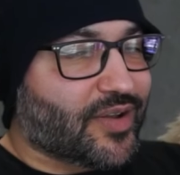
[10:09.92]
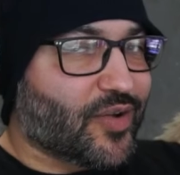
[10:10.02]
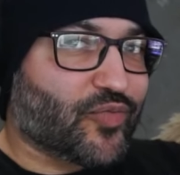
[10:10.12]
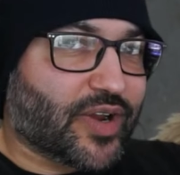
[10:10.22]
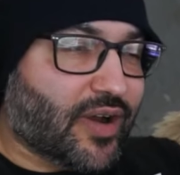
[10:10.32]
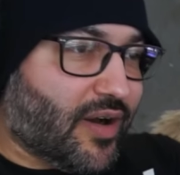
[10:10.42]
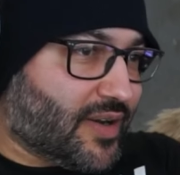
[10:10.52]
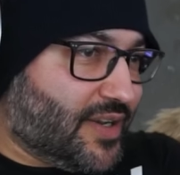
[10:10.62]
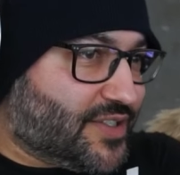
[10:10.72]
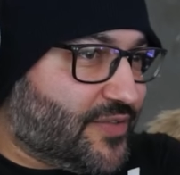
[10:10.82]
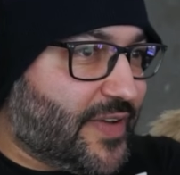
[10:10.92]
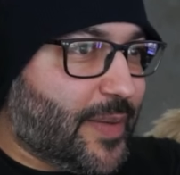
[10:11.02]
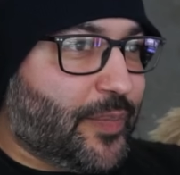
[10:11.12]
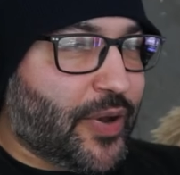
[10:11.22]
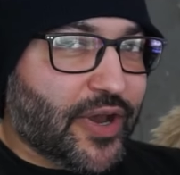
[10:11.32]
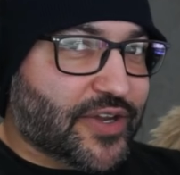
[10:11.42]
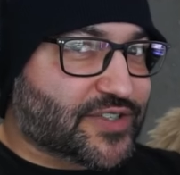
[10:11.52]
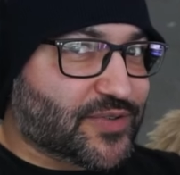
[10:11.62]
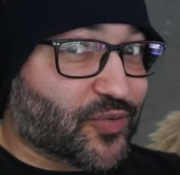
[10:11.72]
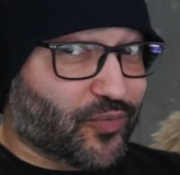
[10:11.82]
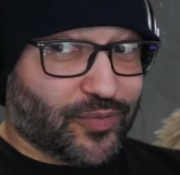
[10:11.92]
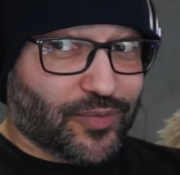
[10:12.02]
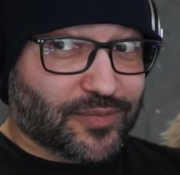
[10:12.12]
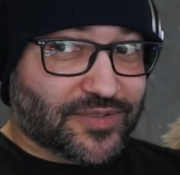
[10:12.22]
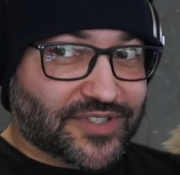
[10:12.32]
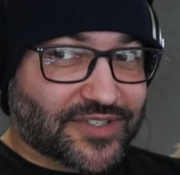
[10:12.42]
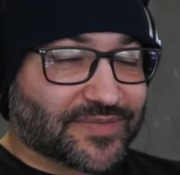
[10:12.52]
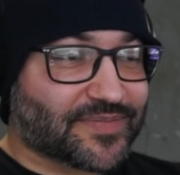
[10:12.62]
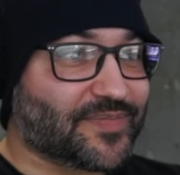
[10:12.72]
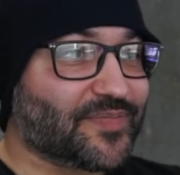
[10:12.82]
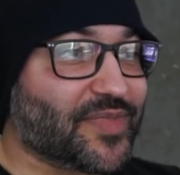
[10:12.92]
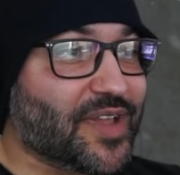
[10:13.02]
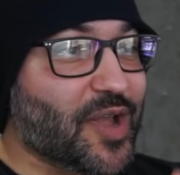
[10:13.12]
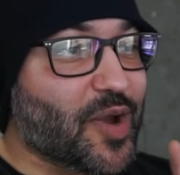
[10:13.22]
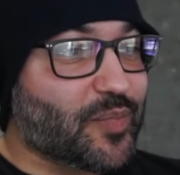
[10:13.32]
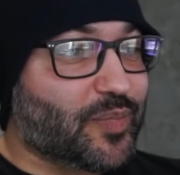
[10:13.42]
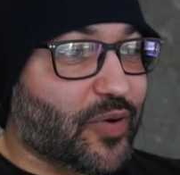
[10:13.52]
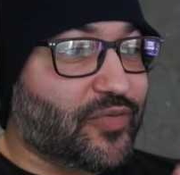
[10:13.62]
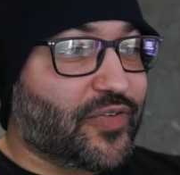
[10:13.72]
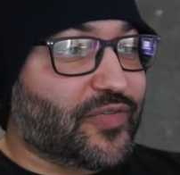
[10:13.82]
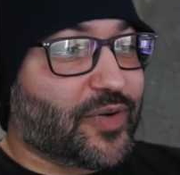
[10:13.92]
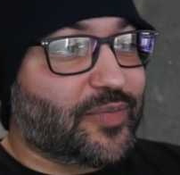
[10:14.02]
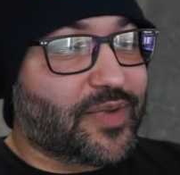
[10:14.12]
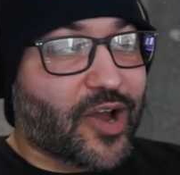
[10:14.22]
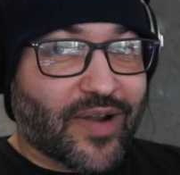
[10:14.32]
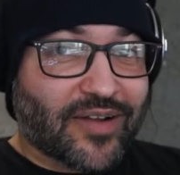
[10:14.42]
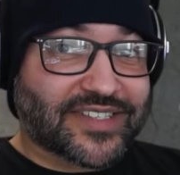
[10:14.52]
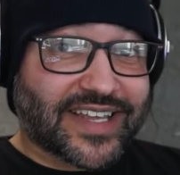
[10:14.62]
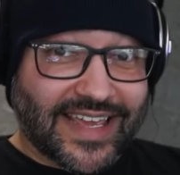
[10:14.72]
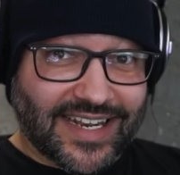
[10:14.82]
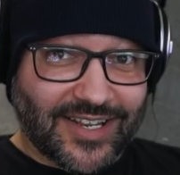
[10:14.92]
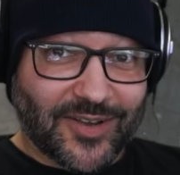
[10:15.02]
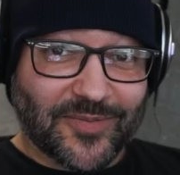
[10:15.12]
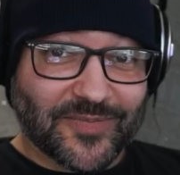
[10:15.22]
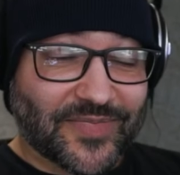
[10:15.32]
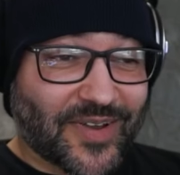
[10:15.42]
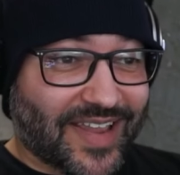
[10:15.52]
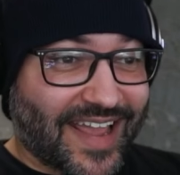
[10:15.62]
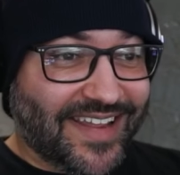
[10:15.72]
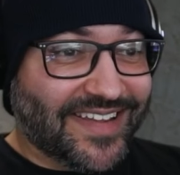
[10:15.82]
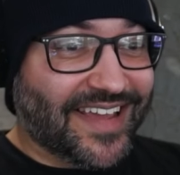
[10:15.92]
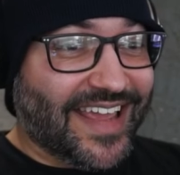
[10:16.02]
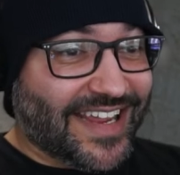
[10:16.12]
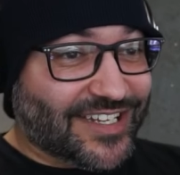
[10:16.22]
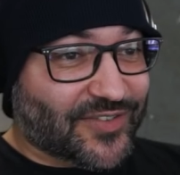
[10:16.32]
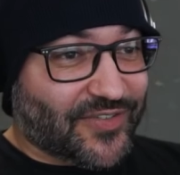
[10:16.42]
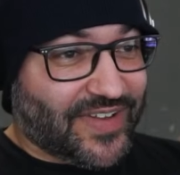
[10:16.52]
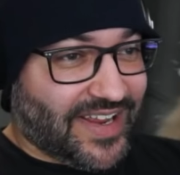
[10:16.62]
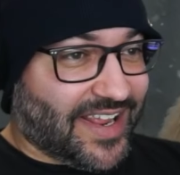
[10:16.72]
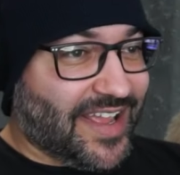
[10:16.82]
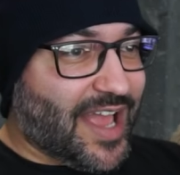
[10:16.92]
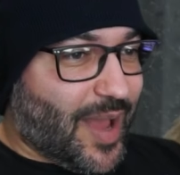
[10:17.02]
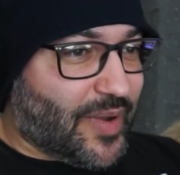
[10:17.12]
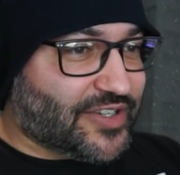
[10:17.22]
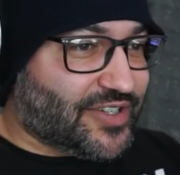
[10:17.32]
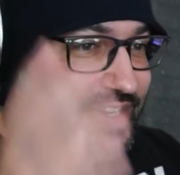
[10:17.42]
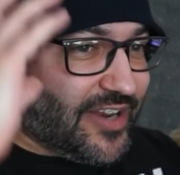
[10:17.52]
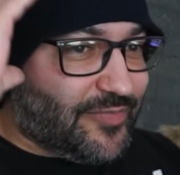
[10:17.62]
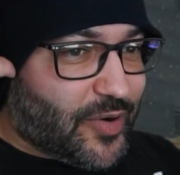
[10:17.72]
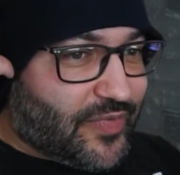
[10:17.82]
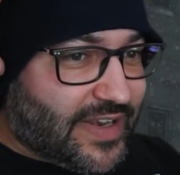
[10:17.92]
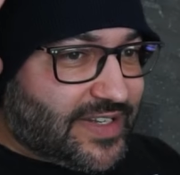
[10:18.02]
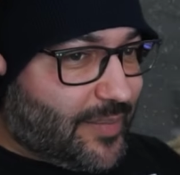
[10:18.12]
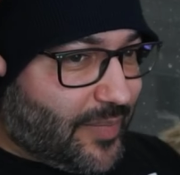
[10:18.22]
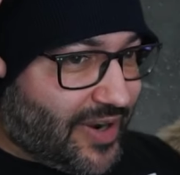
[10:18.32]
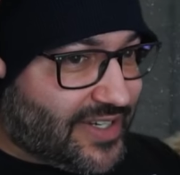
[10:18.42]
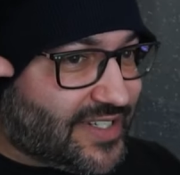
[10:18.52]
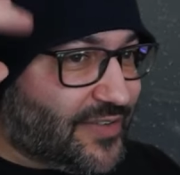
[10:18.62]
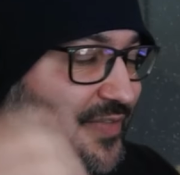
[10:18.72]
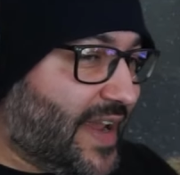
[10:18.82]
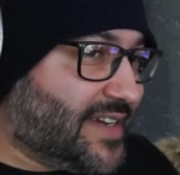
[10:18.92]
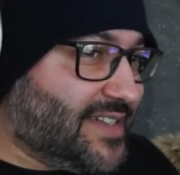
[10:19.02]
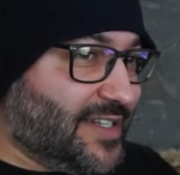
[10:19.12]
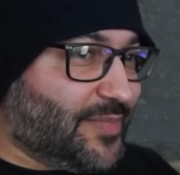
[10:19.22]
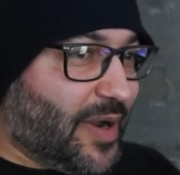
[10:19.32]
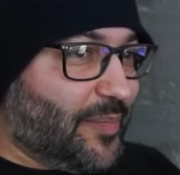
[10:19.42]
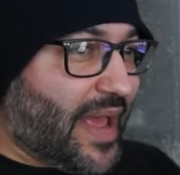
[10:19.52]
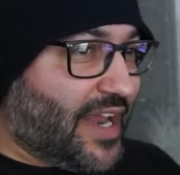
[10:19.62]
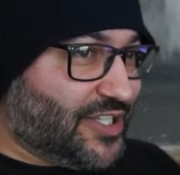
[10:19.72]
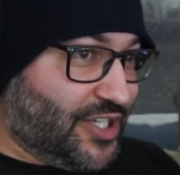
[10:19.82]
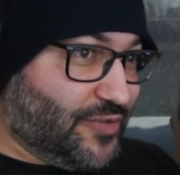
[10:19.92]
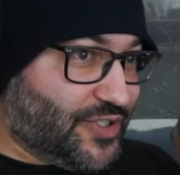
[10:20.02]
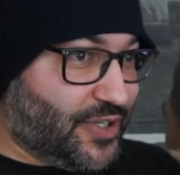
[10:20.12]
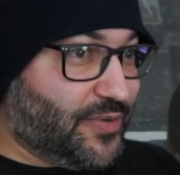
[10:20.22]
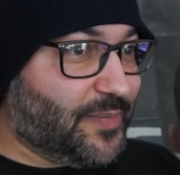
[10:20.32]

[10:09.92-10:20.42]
regardless of their personal rules, both of them are out to kill you, okay? Here's the thing. Imagine that they've both had their minds infected by bad juju.